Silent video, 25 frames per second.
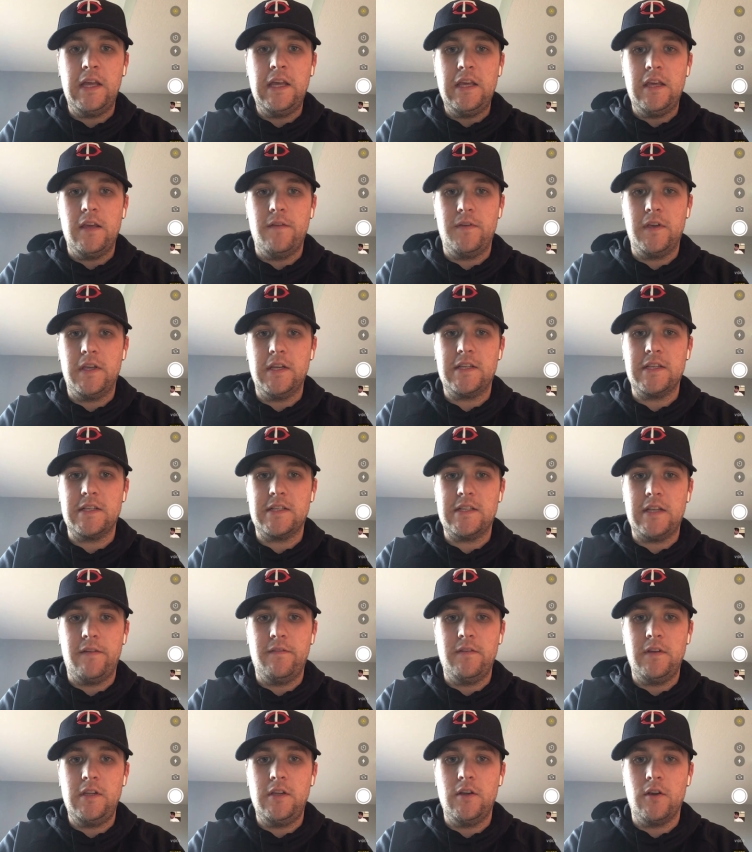If you get to
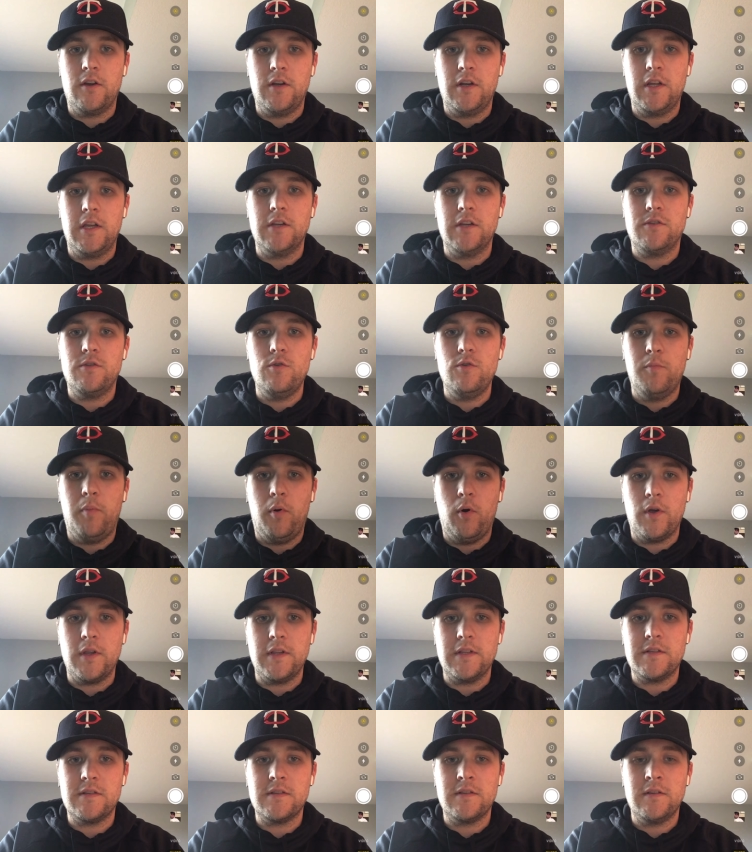70, you're going to get 2
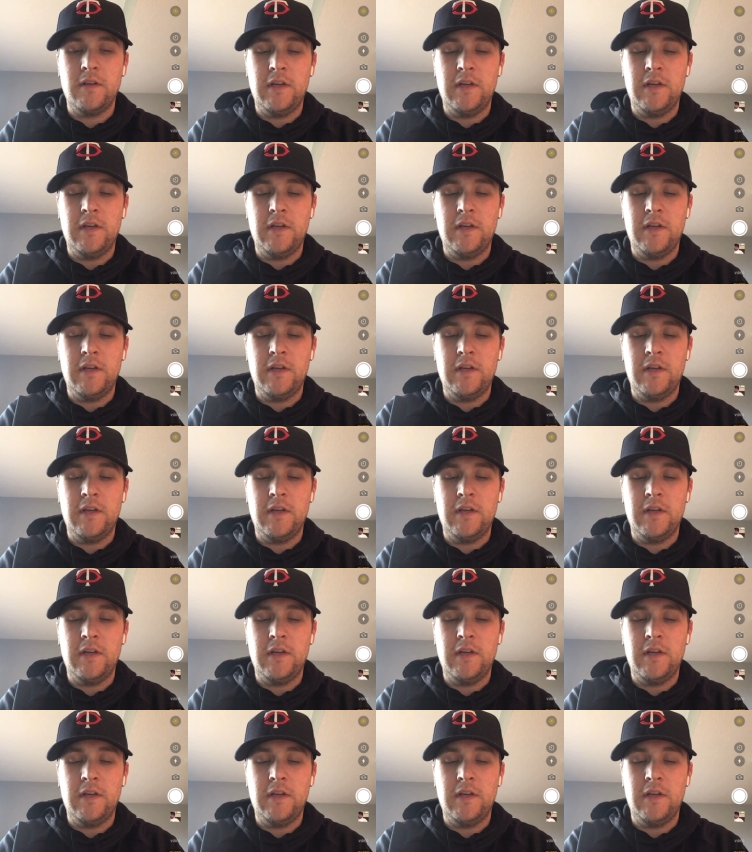points.